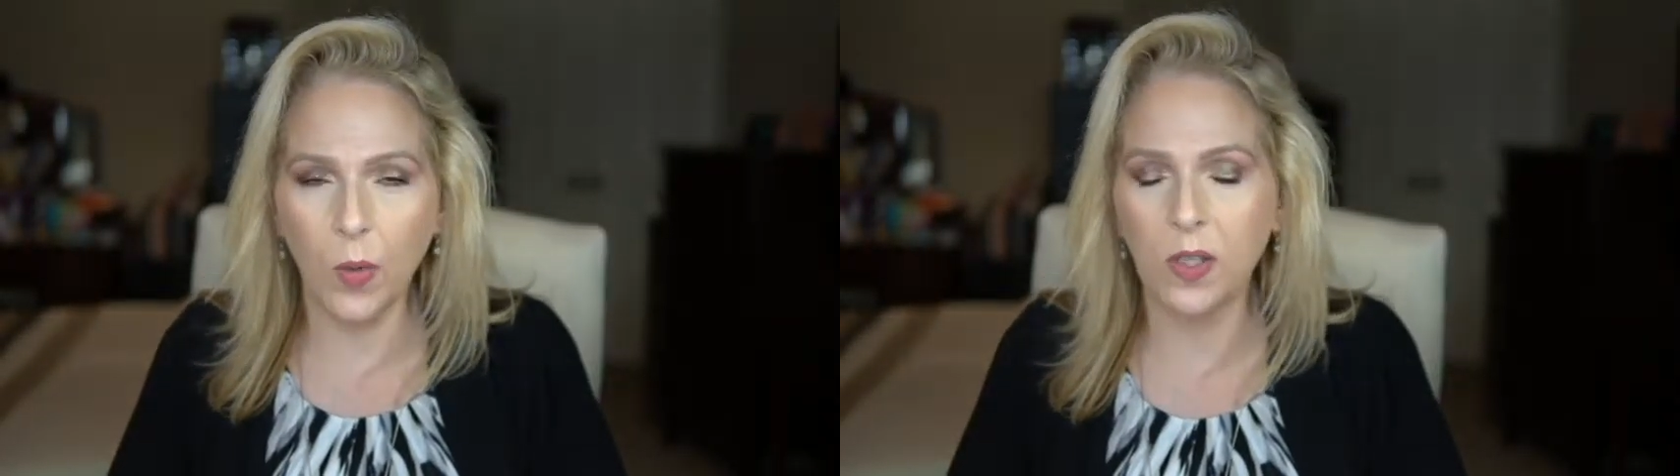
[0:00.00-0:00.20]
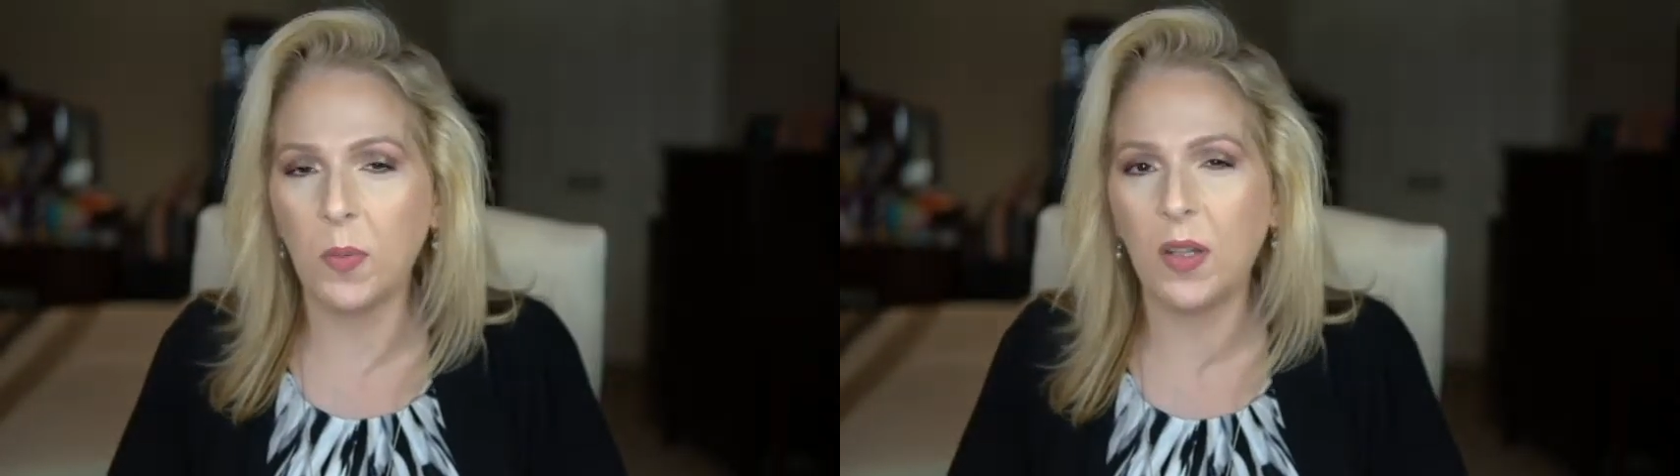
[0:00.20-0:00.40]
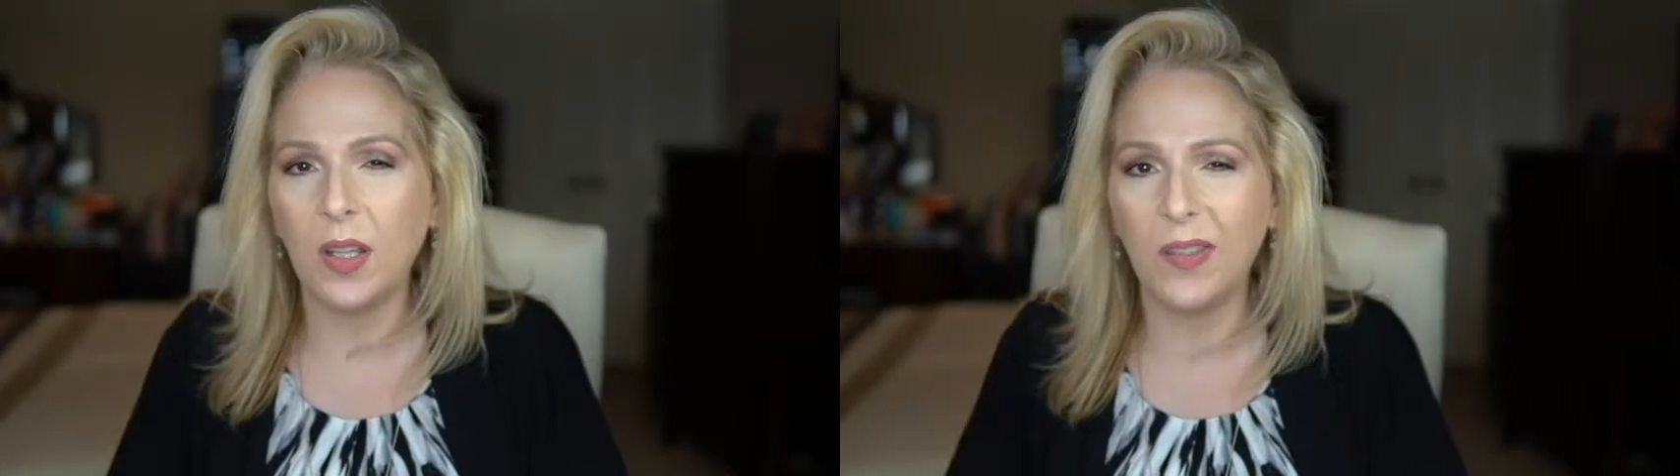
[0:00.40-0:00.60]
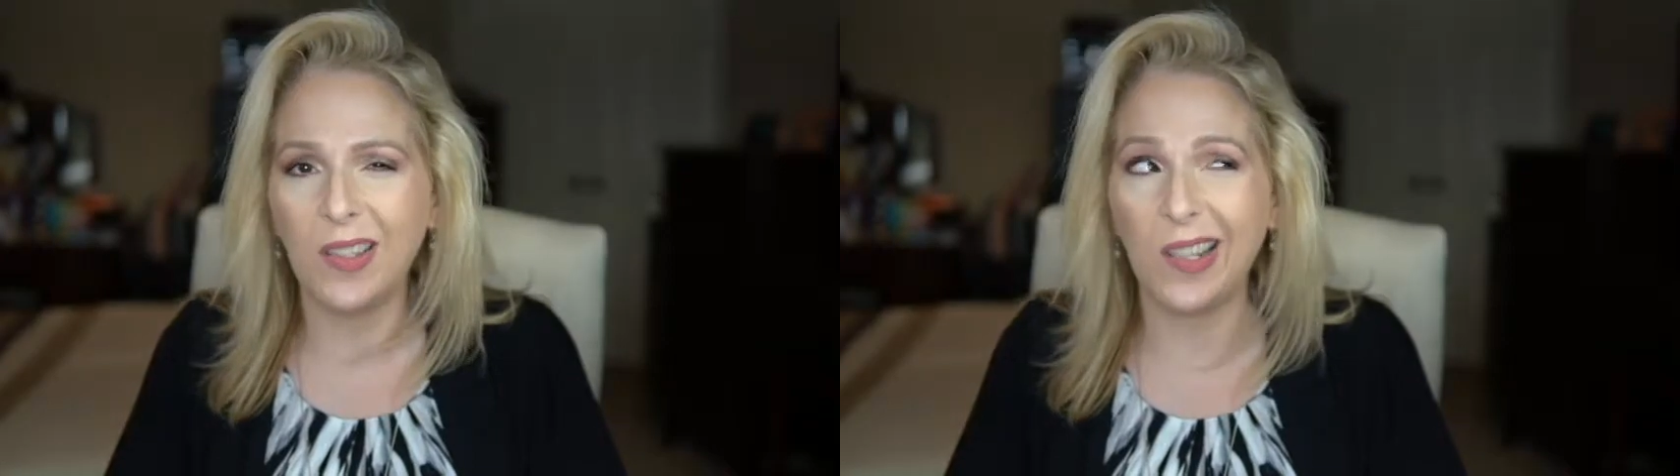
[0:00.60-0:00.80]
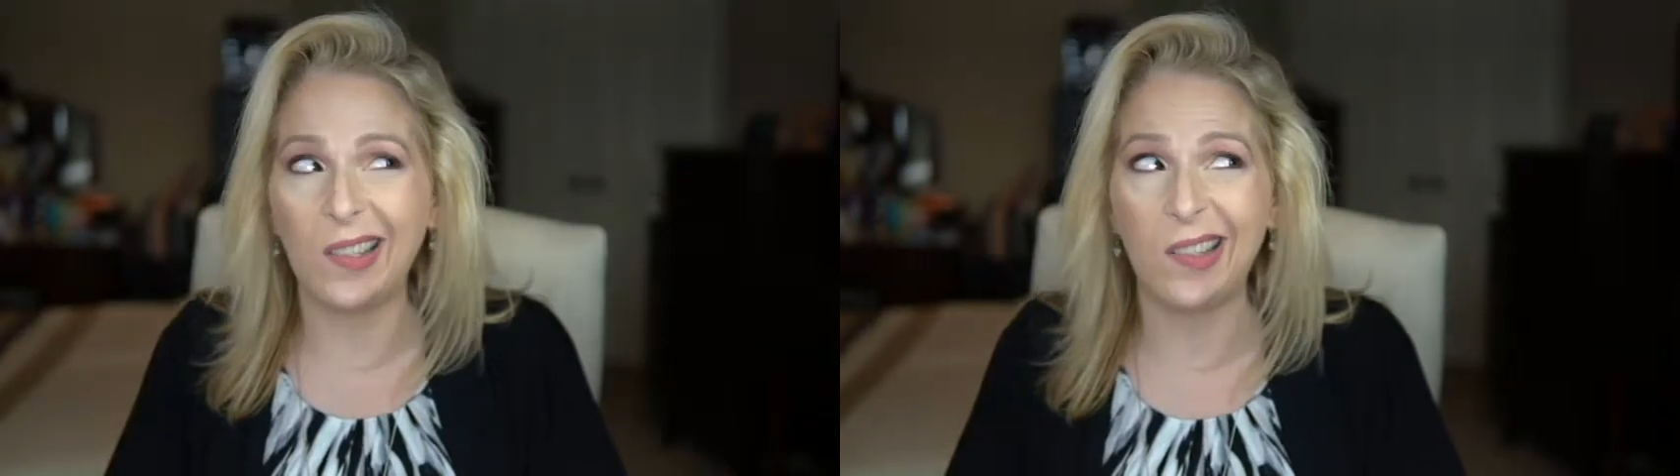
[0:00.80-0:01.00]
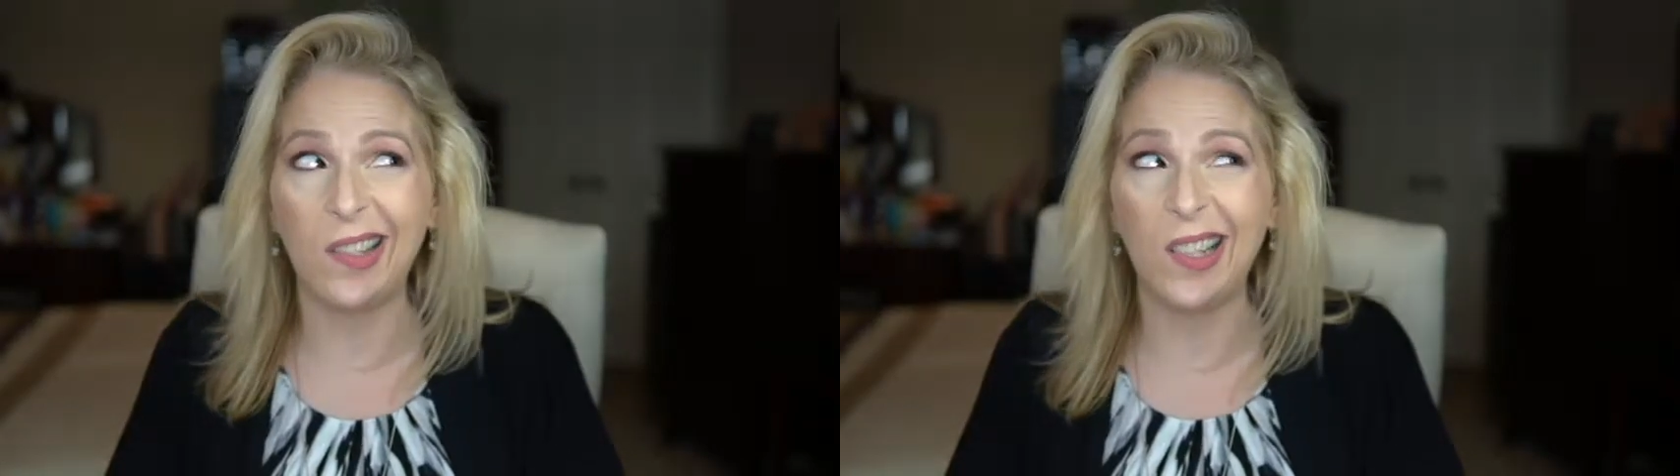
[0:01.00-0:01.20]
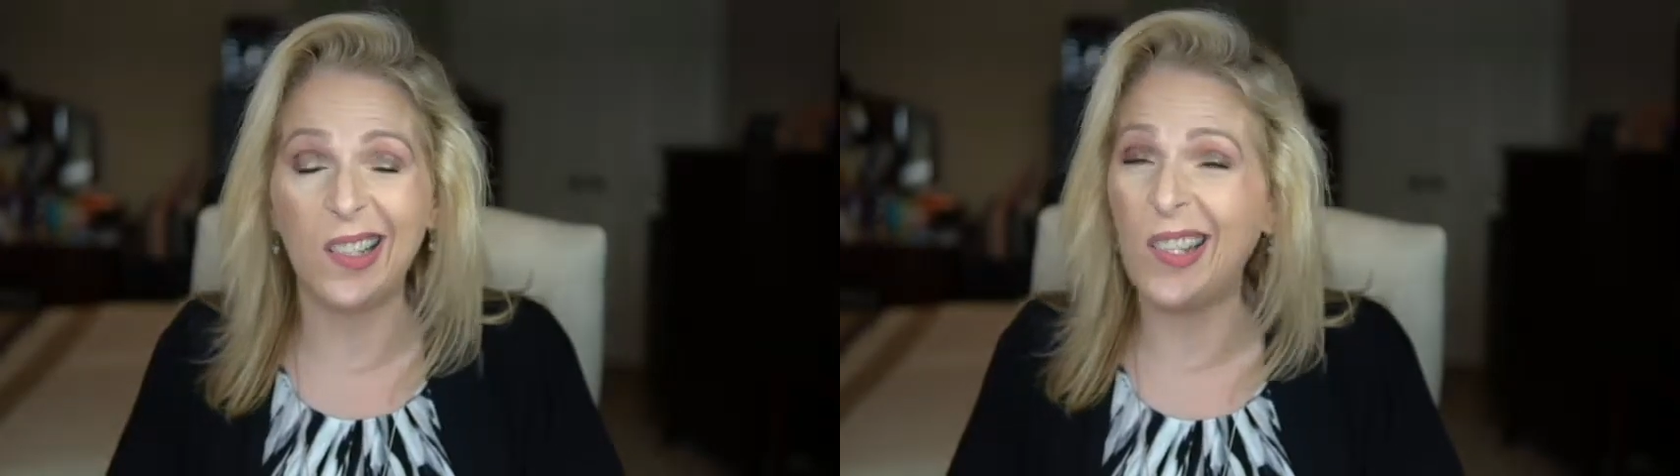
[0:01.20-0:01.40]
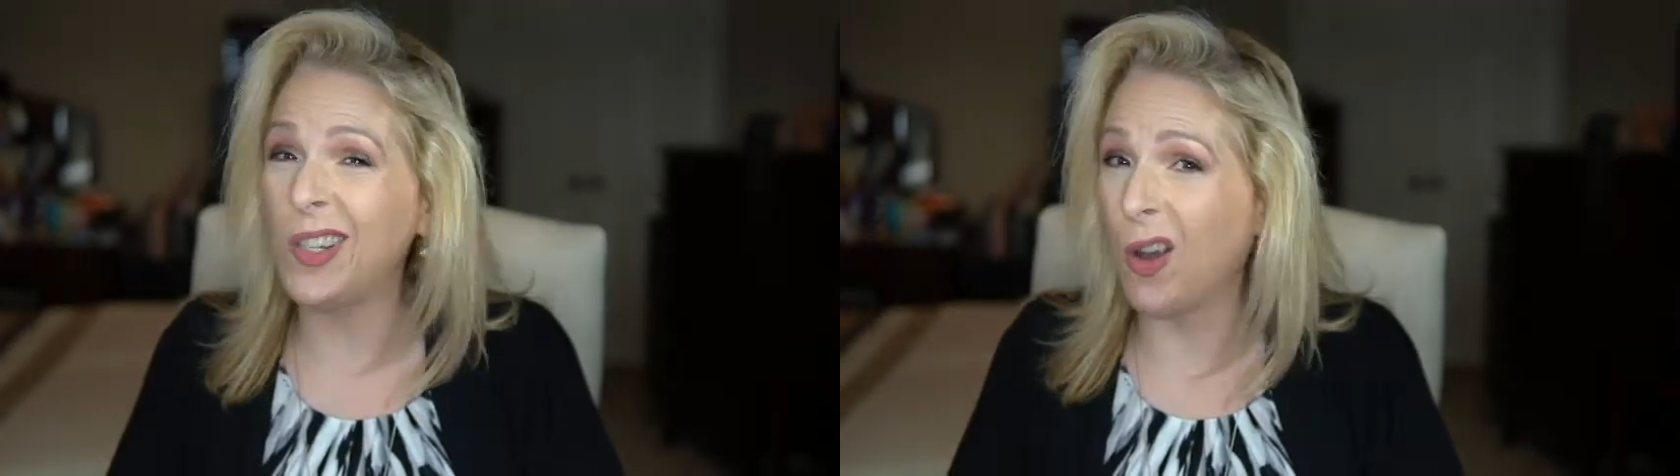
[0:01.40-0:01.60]
which I believe is like
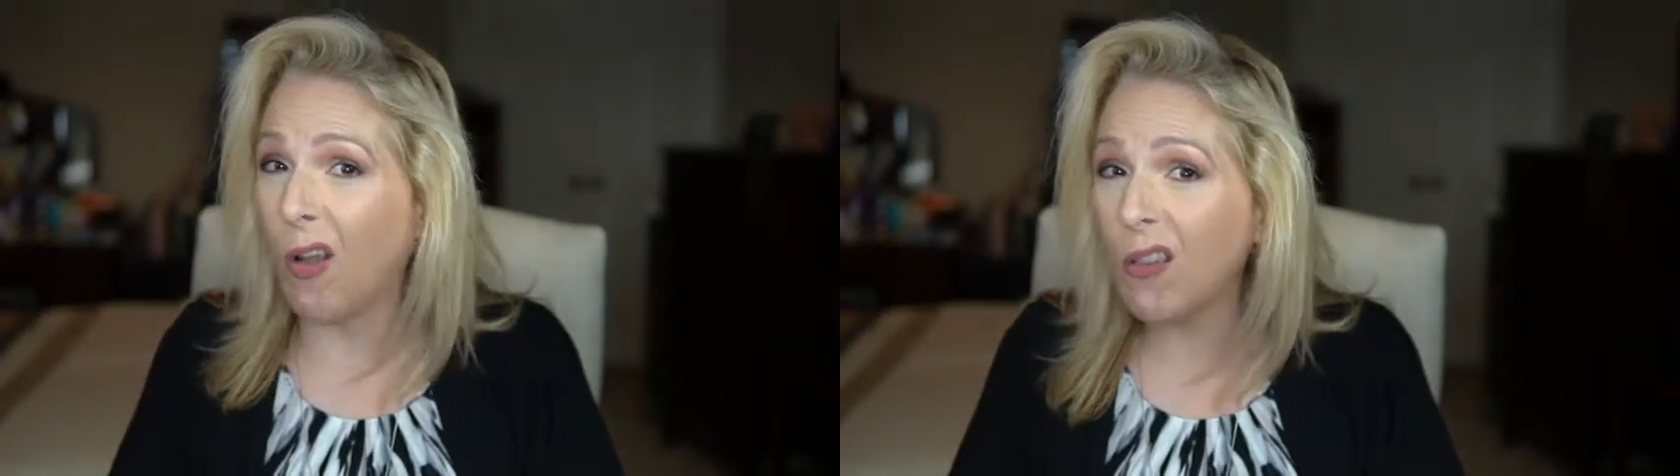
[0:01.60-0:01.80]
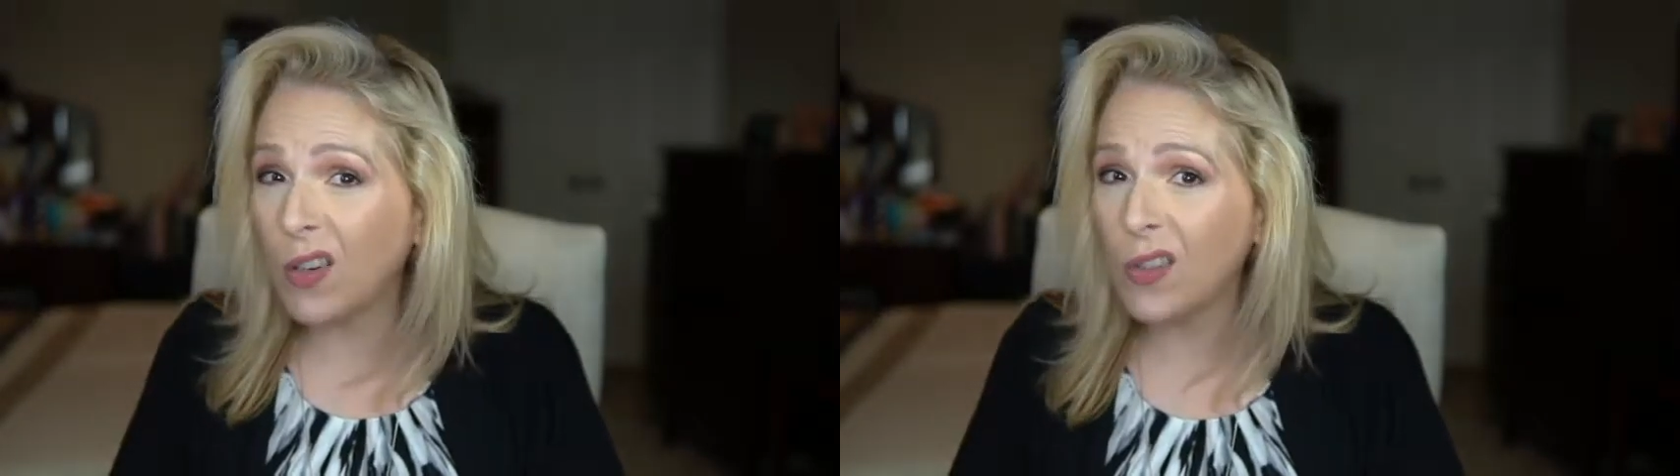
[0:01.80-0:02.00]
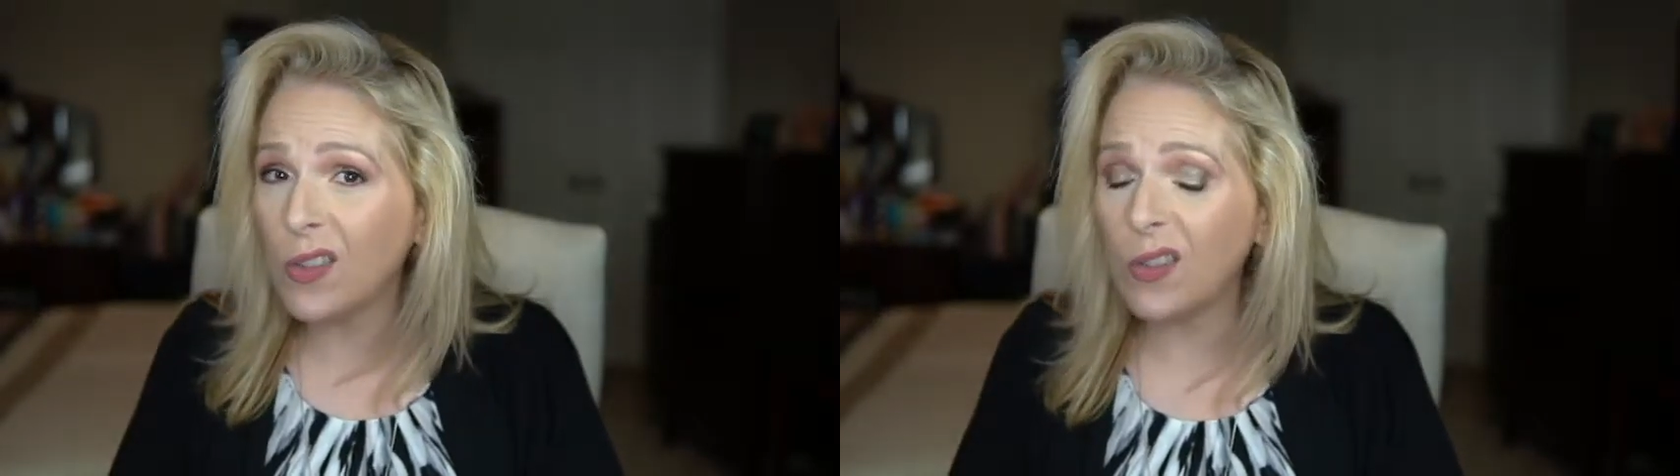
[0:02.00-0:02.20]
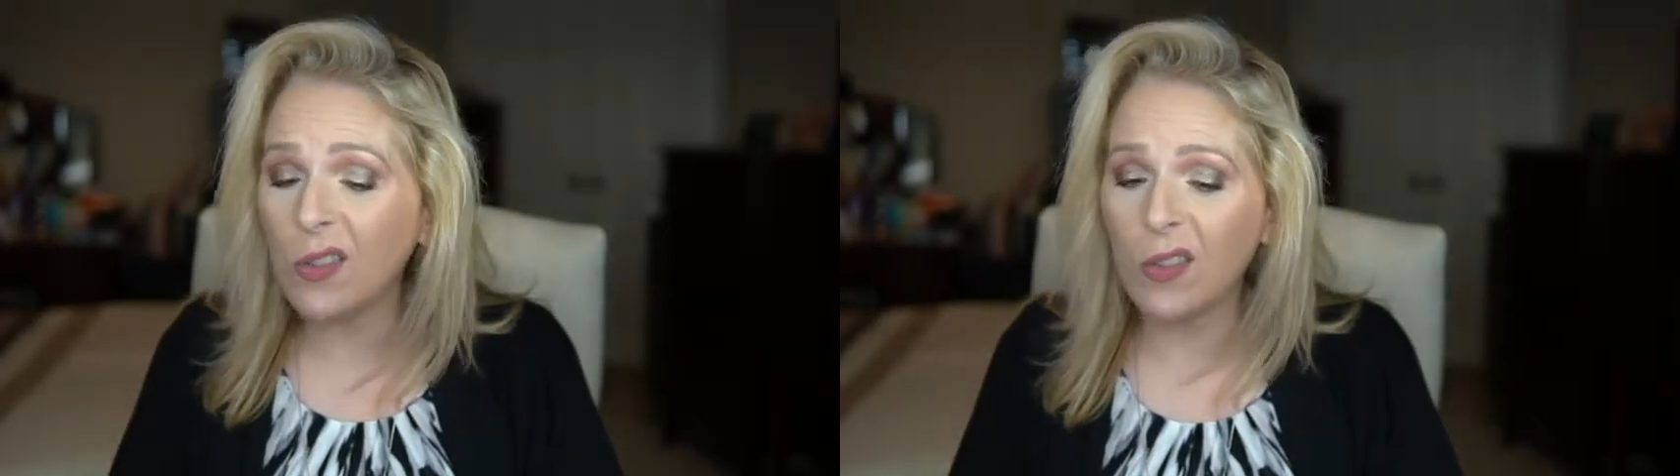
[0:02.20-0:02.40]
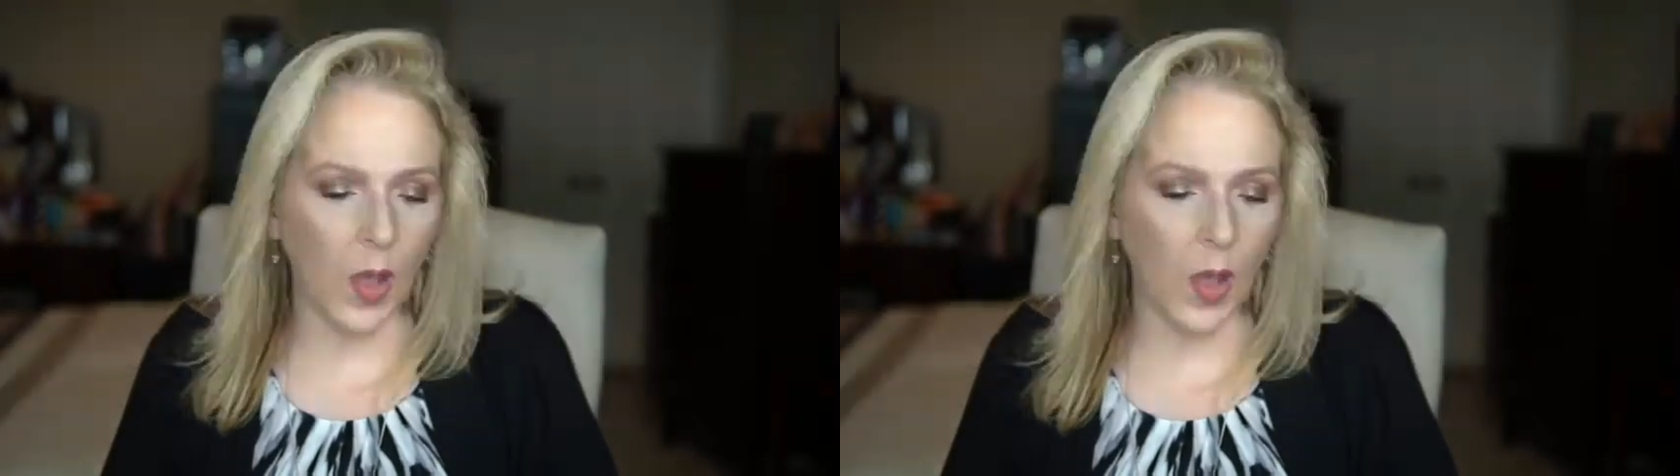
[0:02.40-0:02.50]
$60.